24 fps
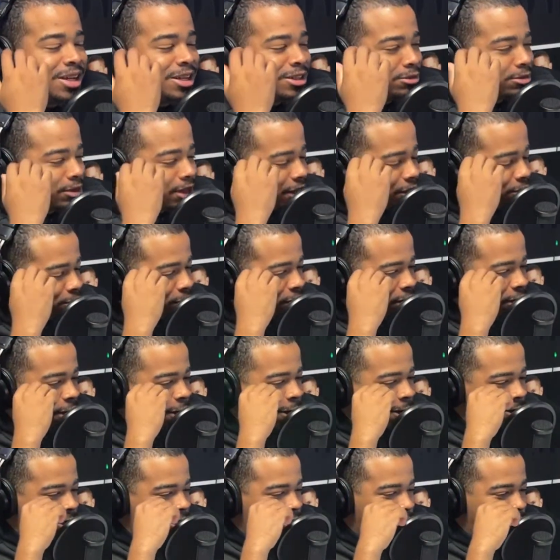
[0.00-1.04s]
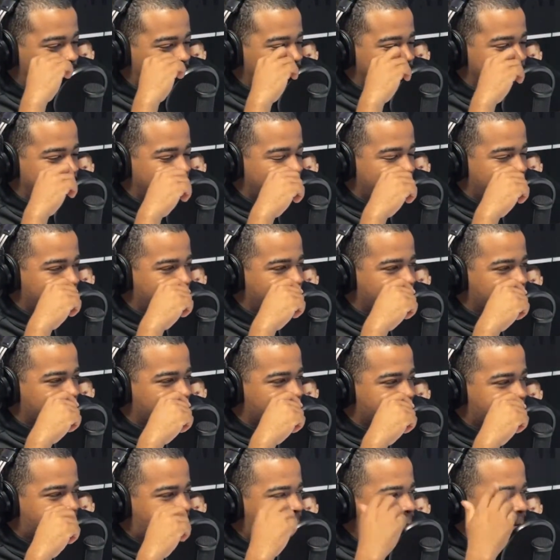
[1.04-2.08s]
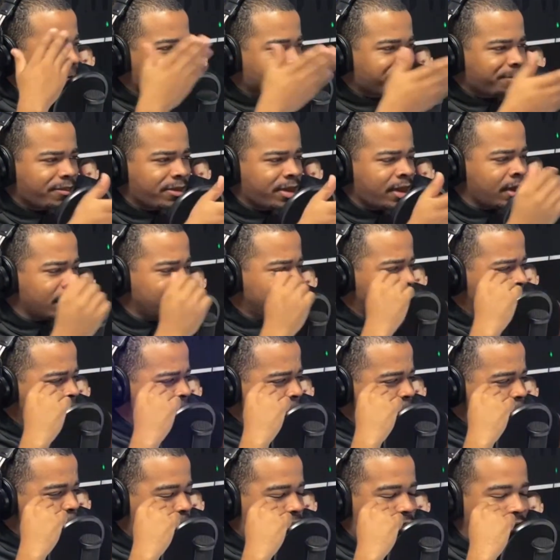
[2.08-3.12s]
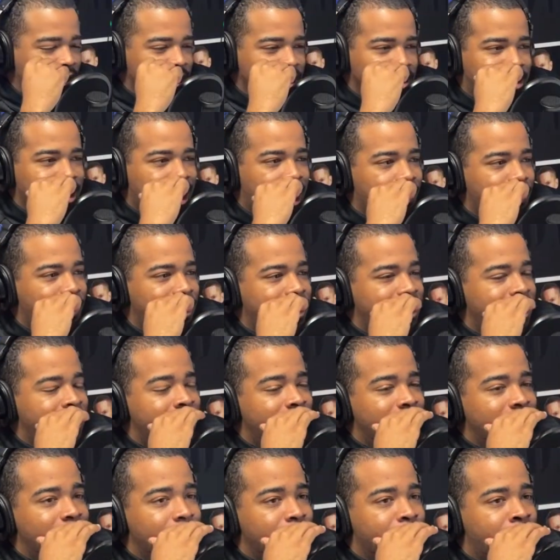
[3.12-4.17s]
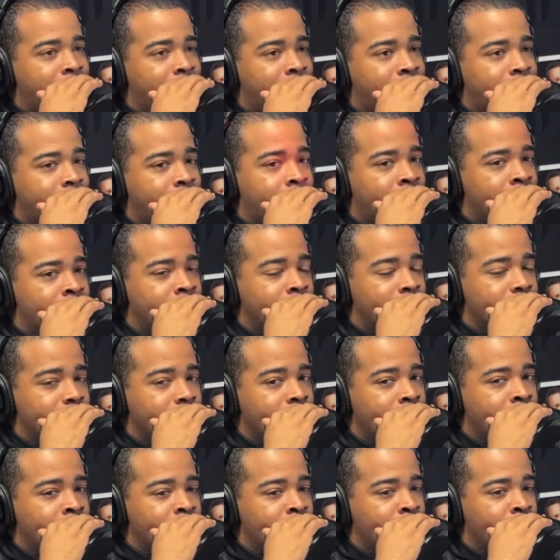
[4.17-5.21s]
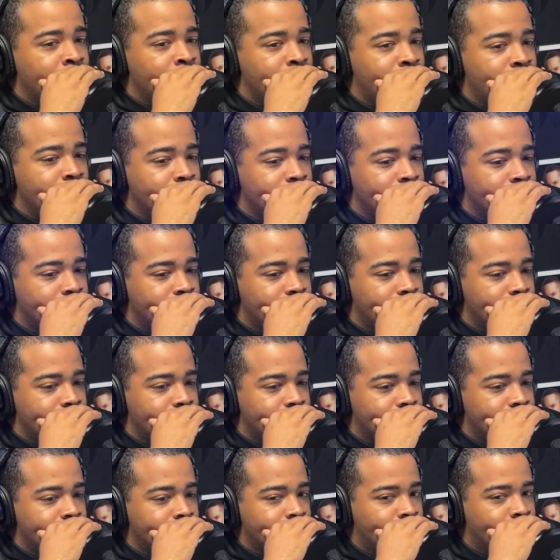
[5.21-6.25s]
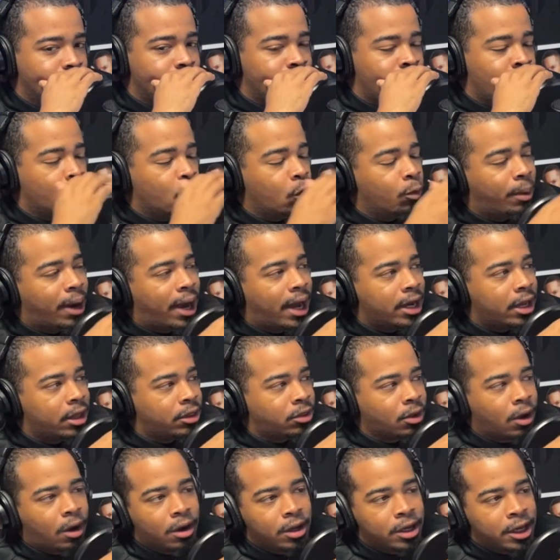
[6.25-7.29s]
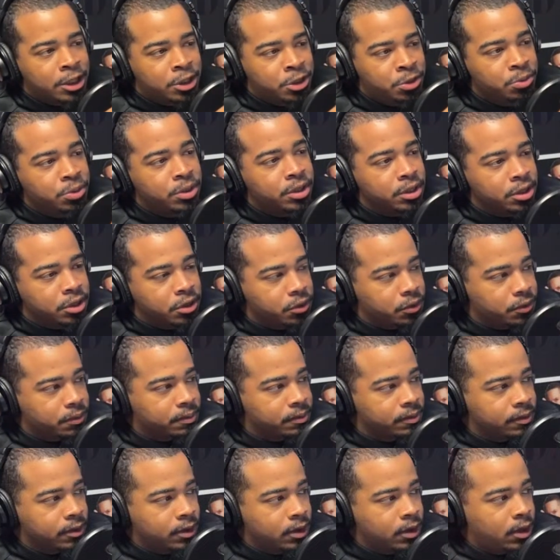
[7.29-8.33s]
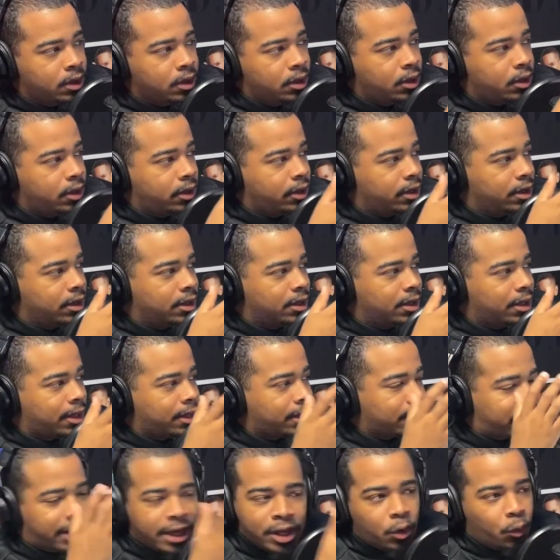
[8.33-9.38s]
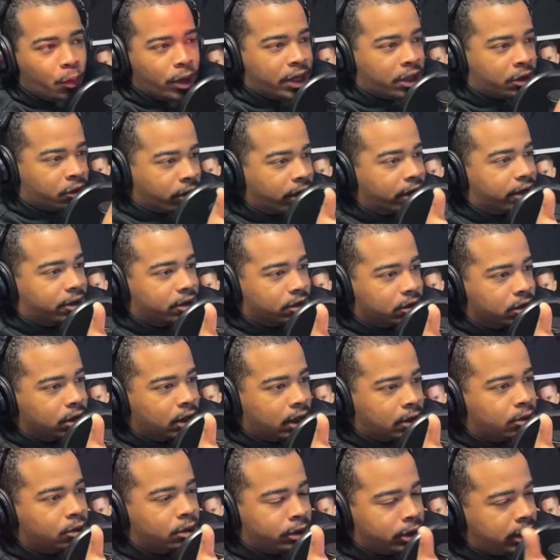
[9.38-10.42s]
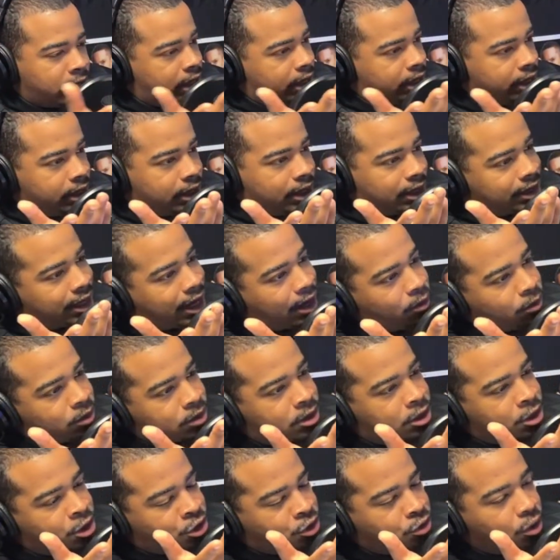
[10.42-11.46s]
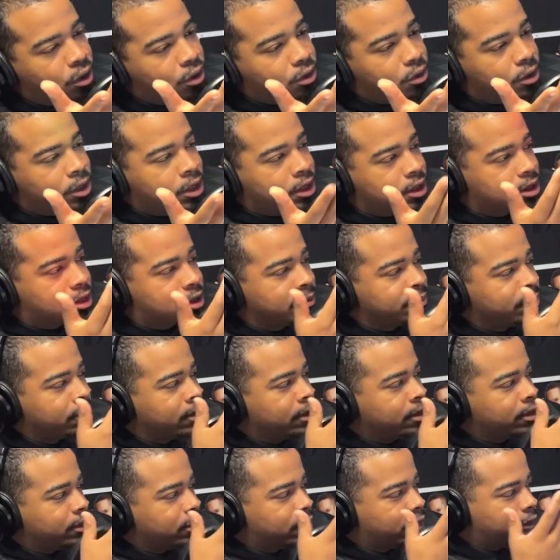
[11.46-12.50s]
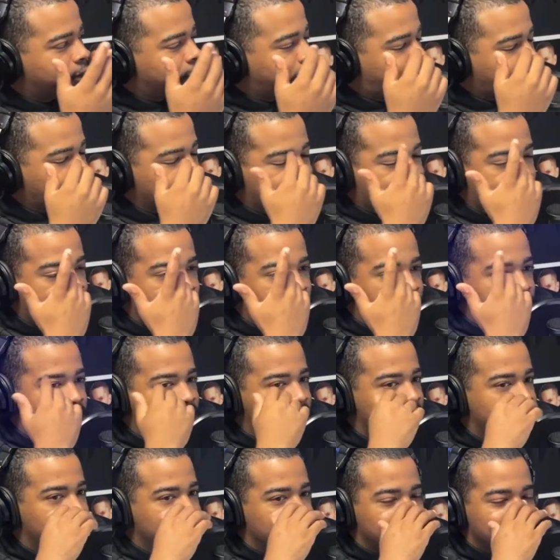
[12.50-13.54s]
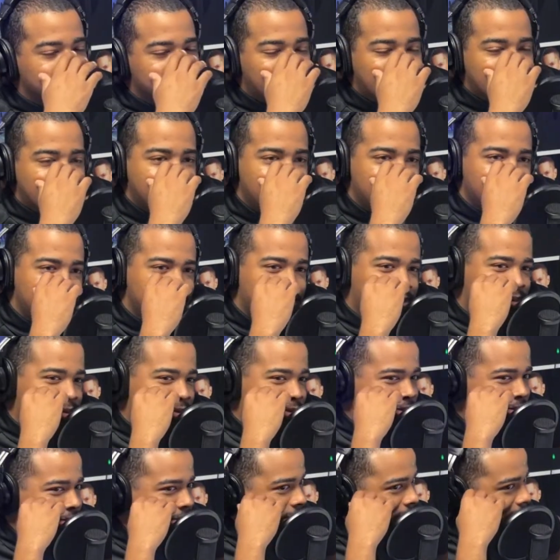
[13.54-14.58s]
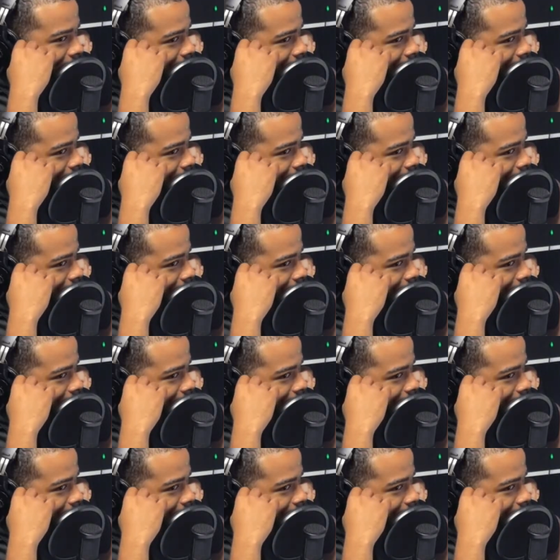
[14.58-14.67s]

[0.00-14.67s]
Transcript: So that's really awesome to see, man. But you take the job at Inlet, man, and you do what nobody thought that you could do. Get a winning record at Inlet. That was the struggle, because the first couple of years is like, oof,